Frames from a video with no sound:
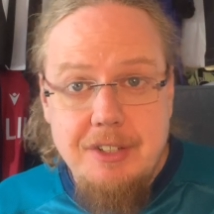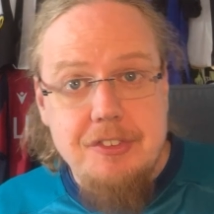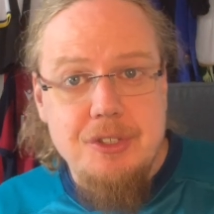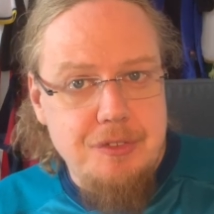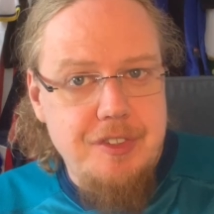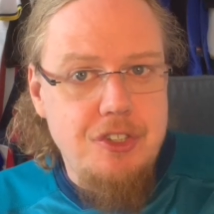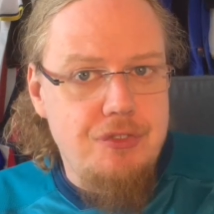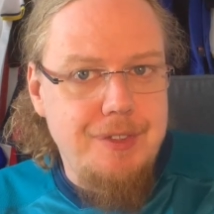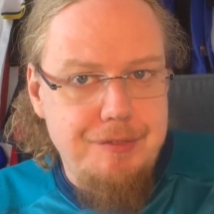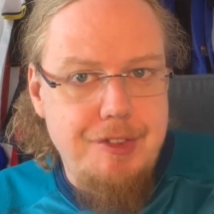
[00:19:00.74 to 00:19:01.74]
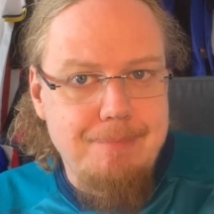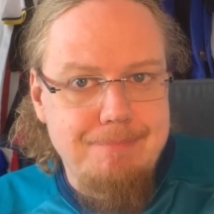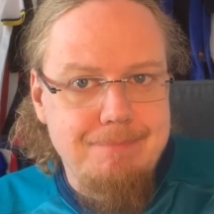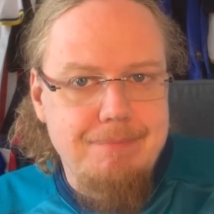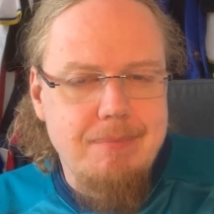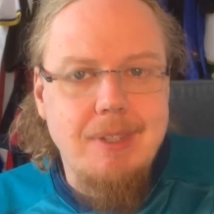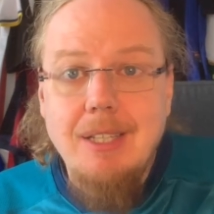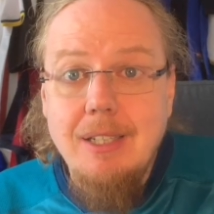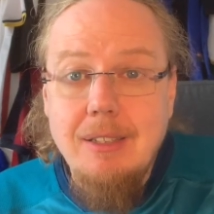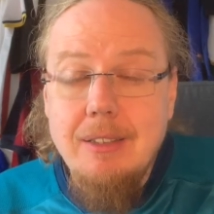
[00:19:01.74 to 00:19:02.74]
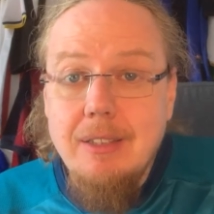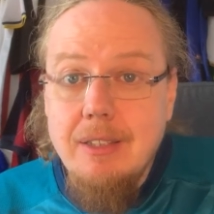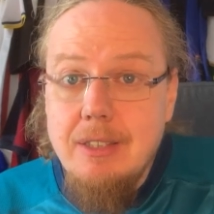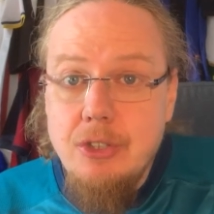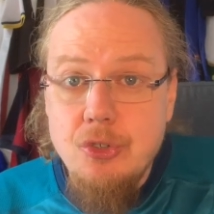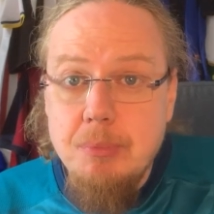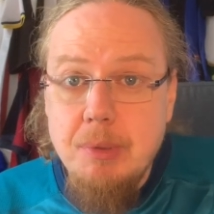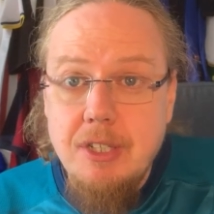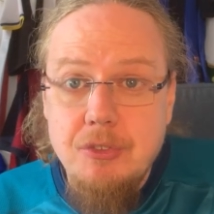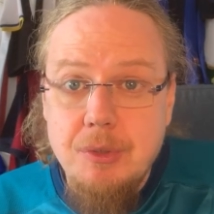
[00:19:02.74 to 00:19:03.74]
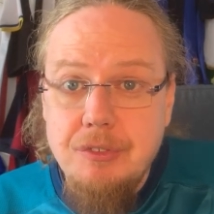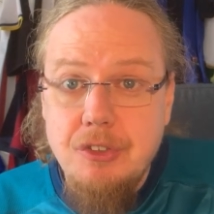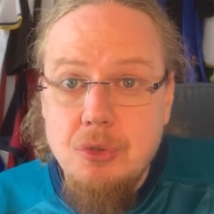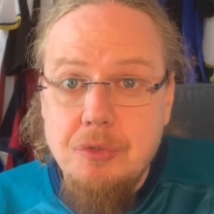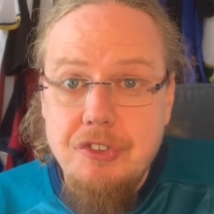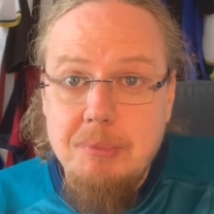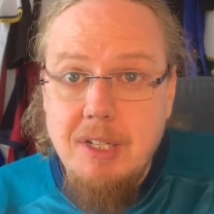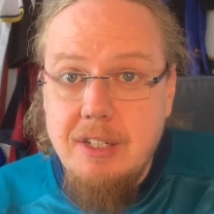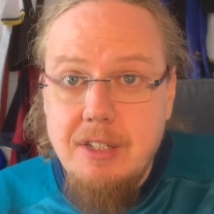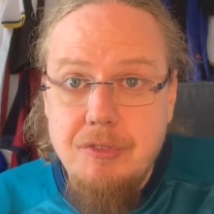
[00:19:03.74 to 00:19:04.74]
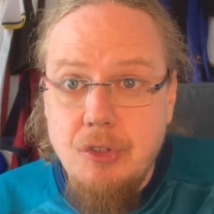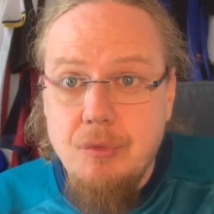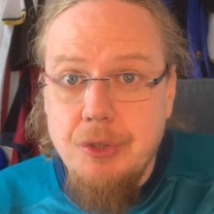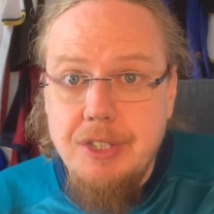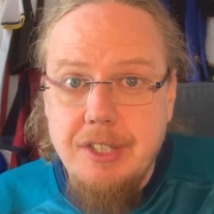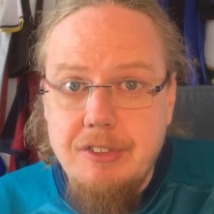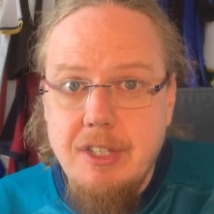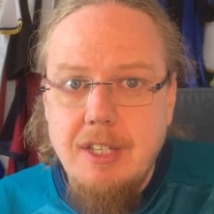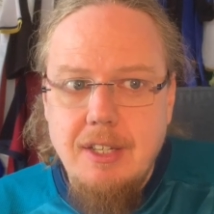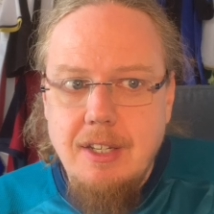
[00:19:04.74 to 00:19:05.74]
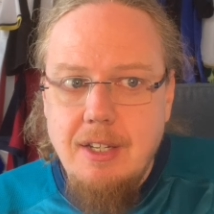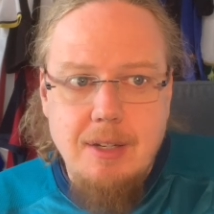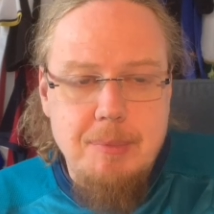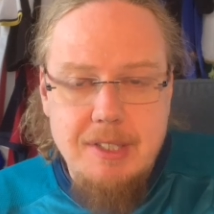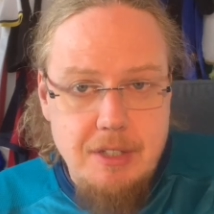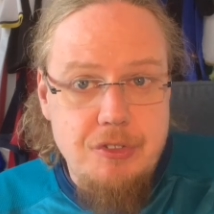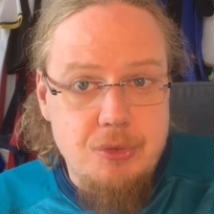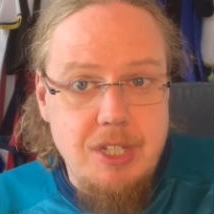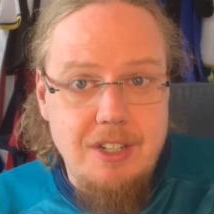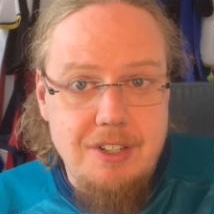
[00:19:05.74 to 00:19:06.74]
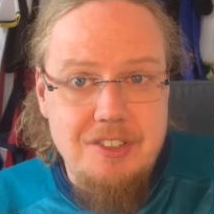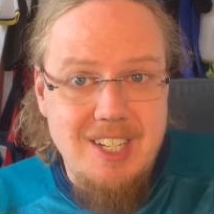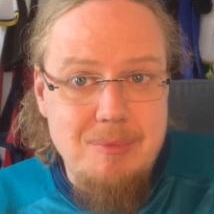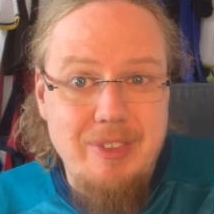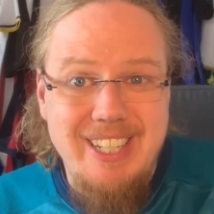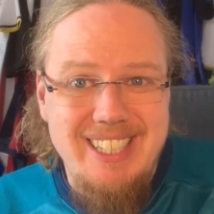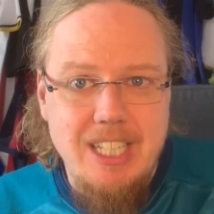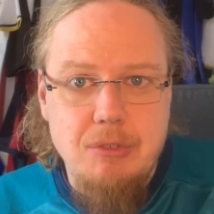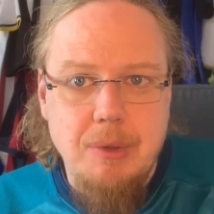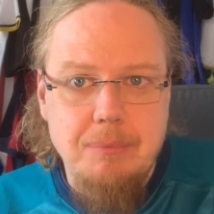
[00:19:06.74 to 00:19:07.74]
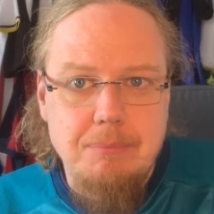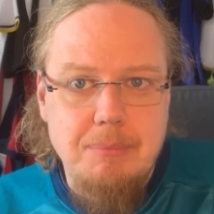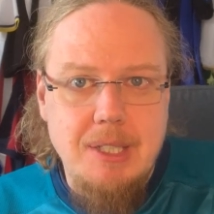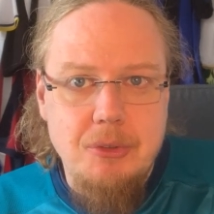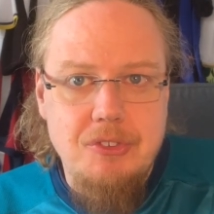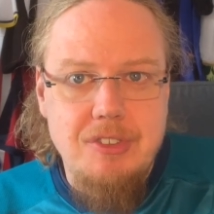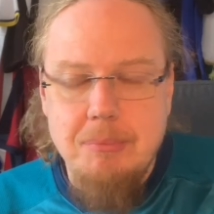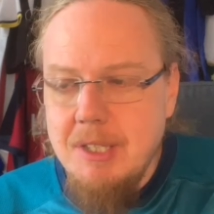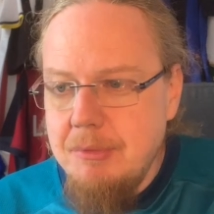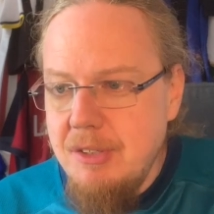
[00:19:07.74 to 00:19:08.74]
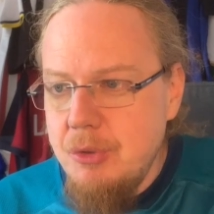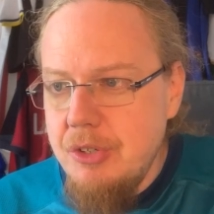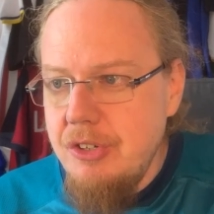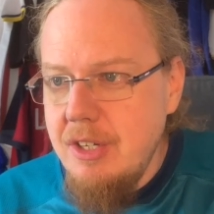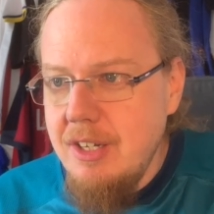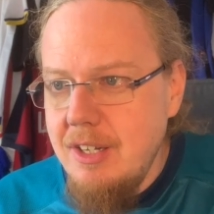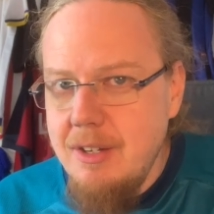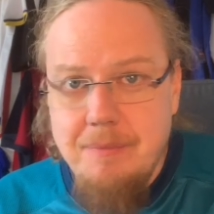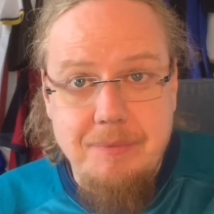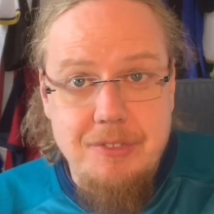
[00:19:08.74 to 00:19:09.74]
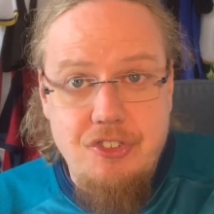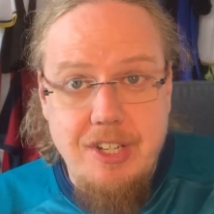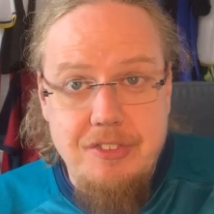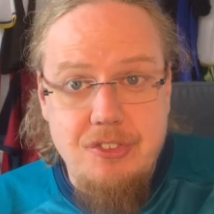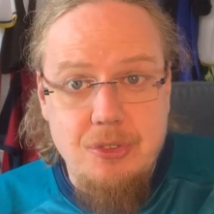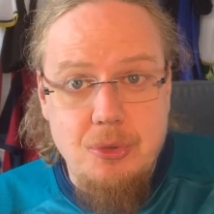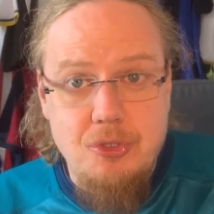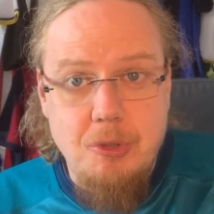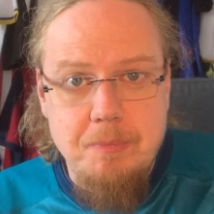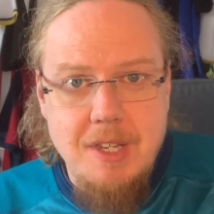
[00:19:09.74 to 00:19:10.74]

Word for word: is gonna finish fifth. Well, the Europa League is one of the trophies Milan have not won yet but they have a really hard time winning that one because sometimes there were uh, chances to do so.